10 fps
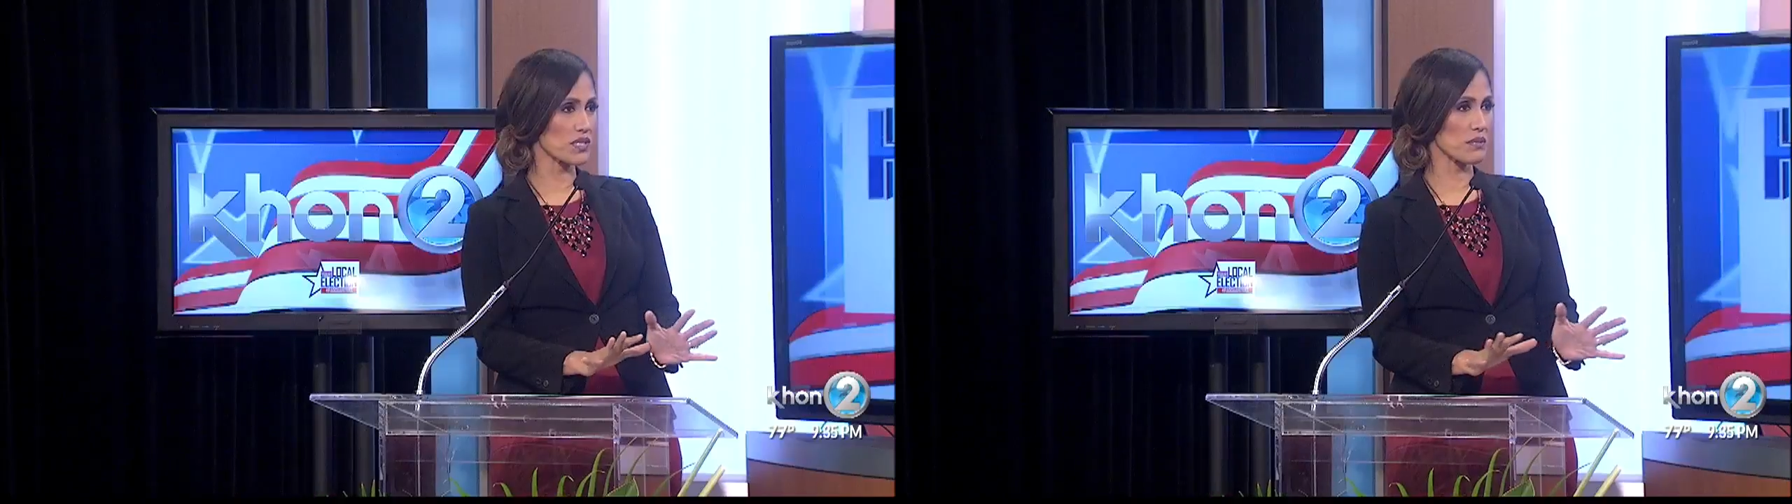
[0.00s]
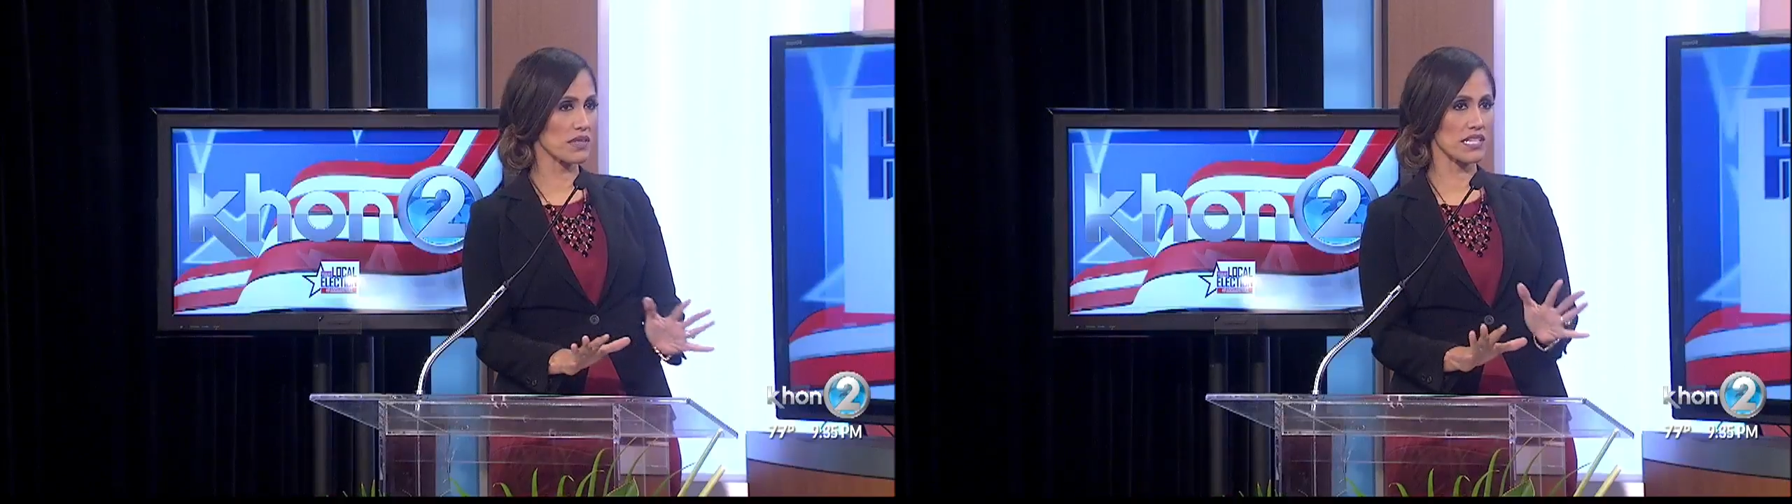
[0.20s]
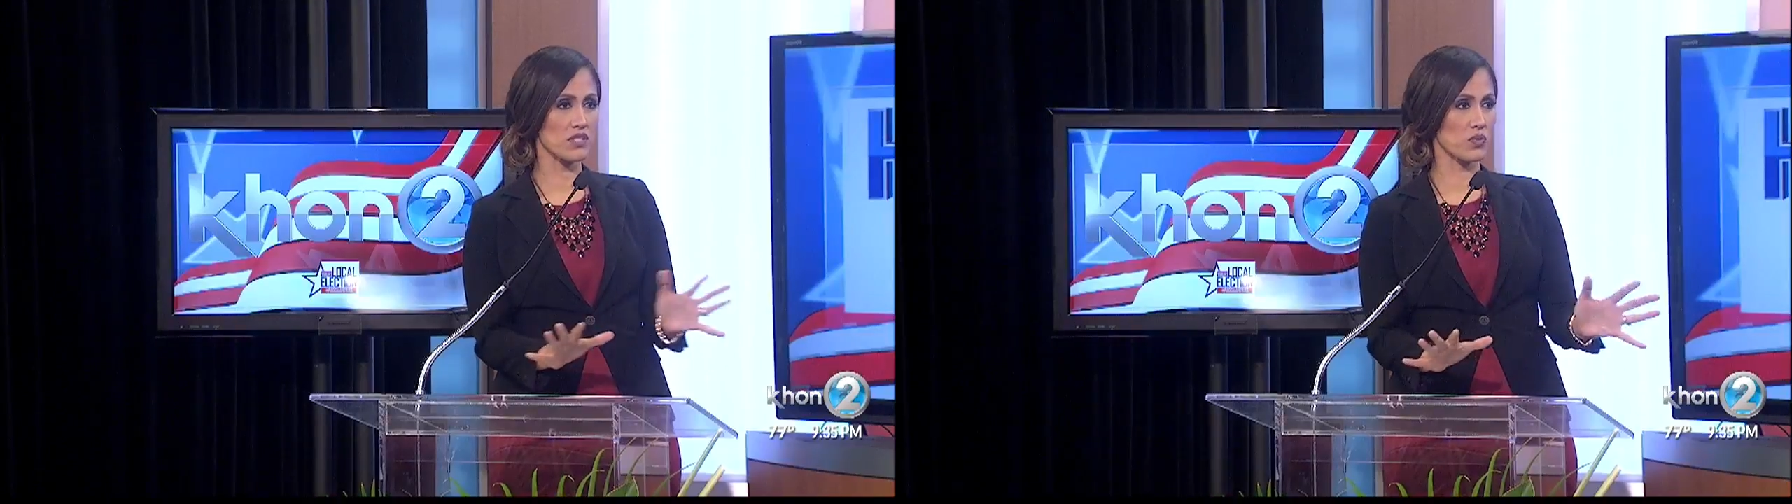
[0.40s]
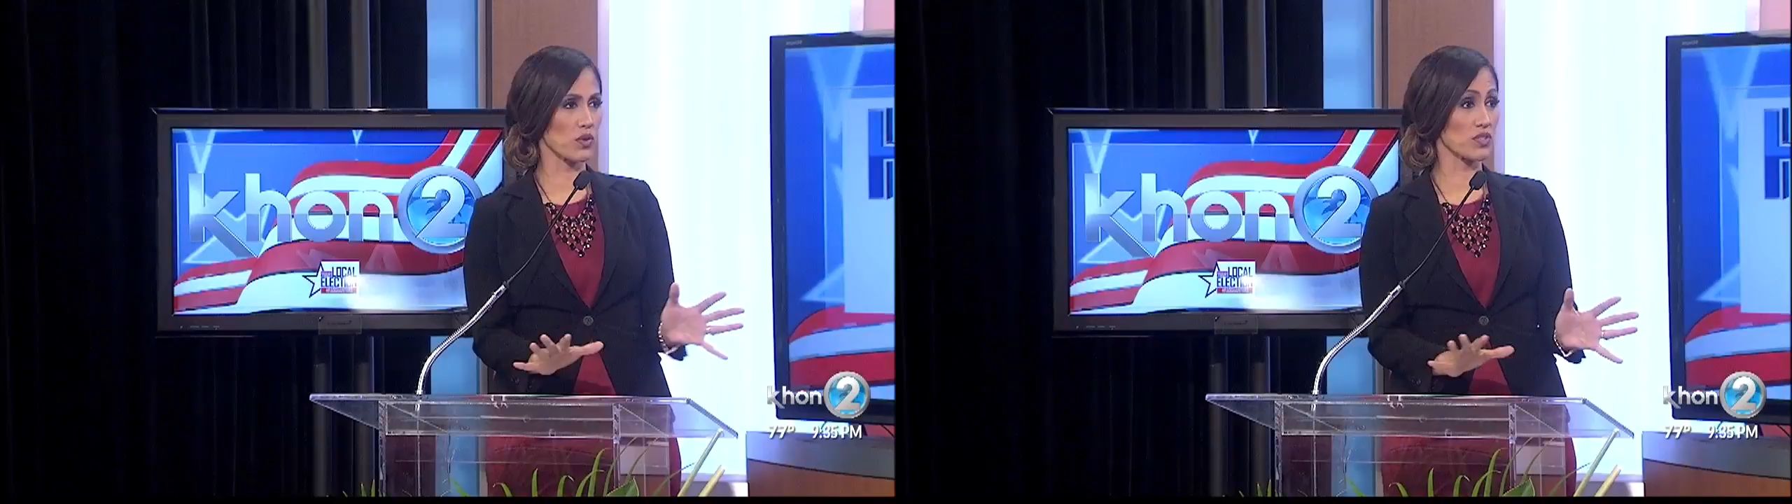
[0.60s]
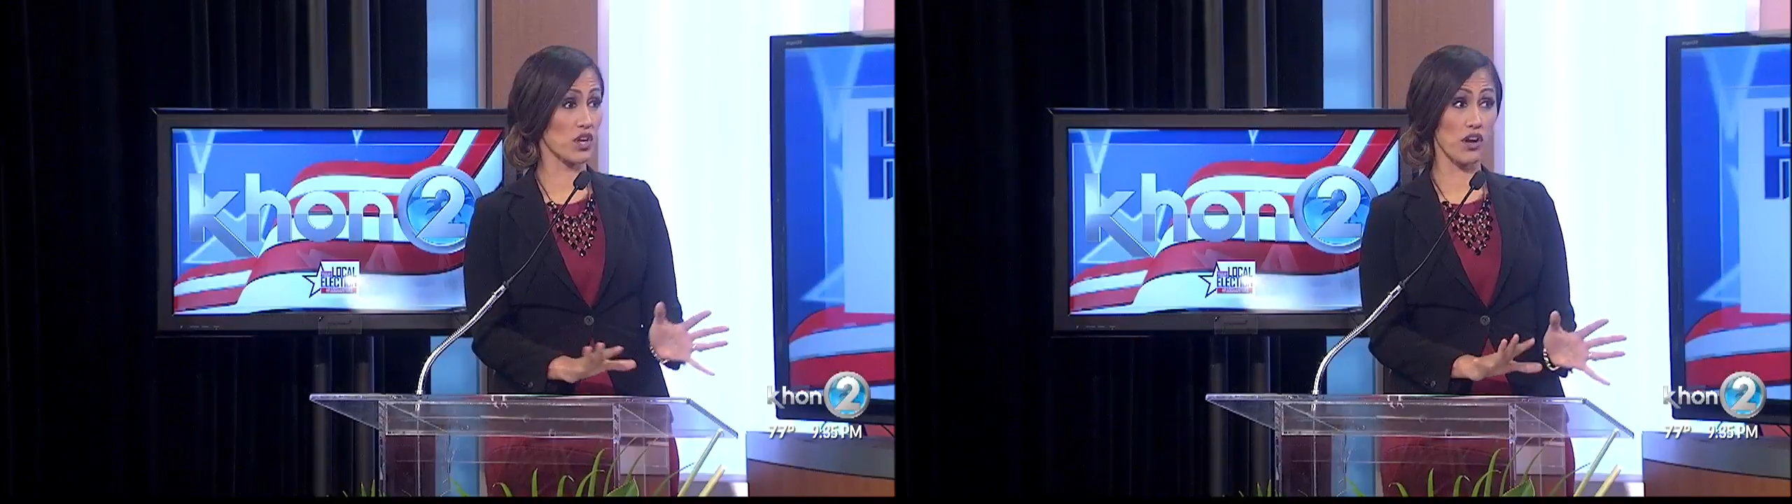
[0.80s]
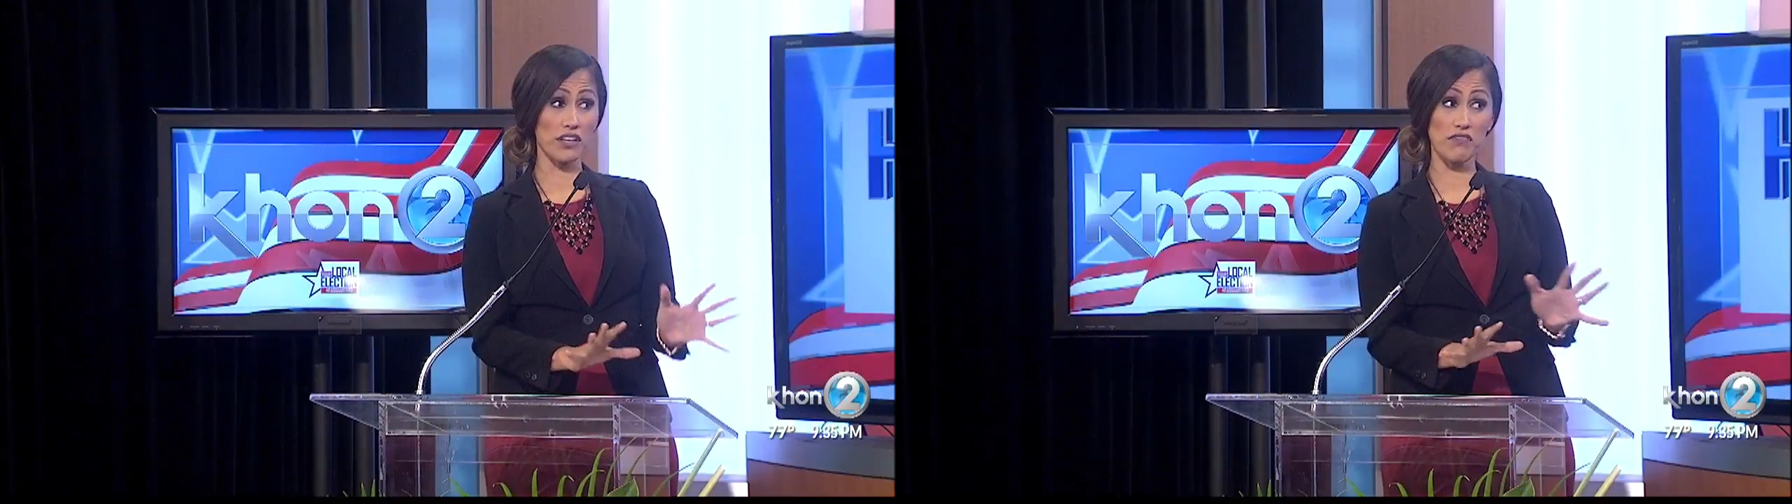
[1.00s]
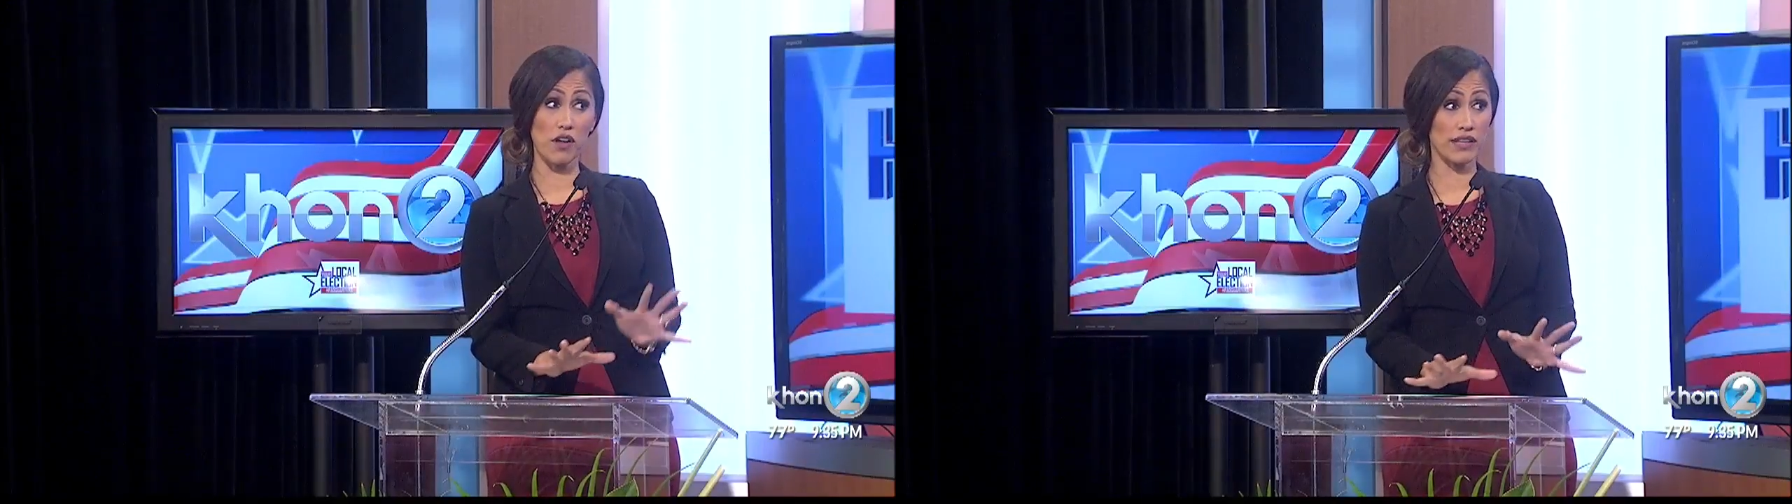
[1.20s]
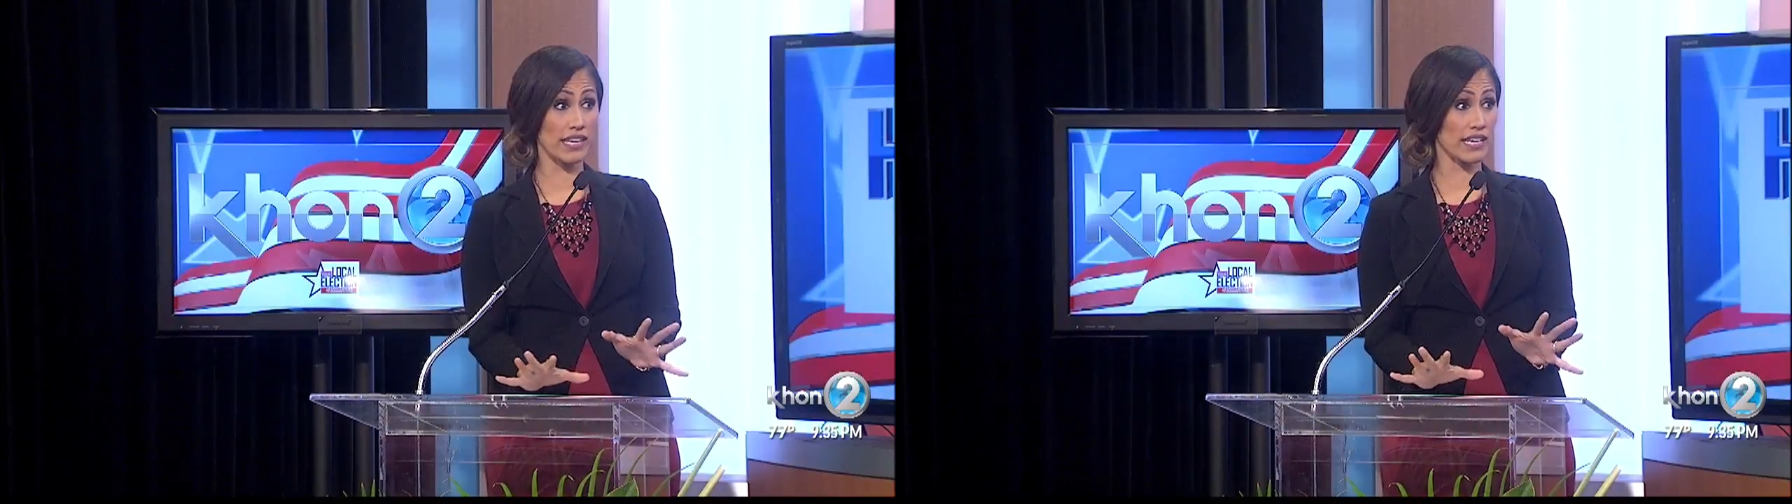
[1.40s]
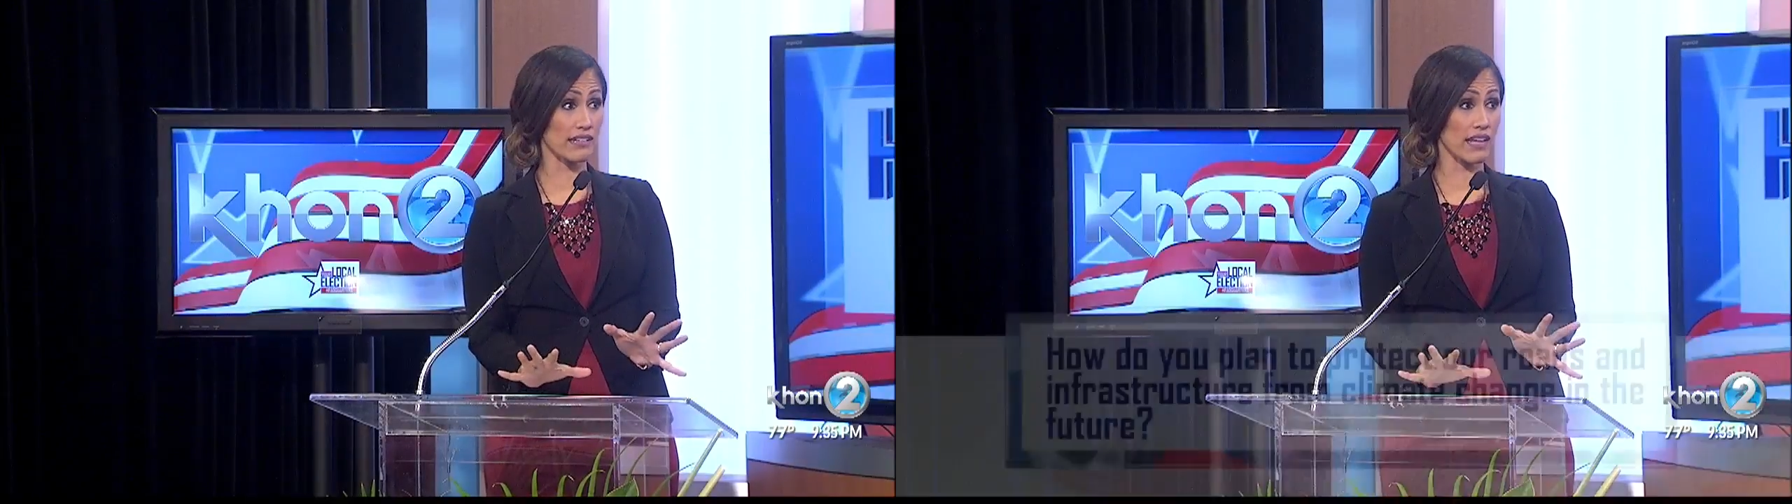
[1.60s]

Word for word: some of these roads are already falling in,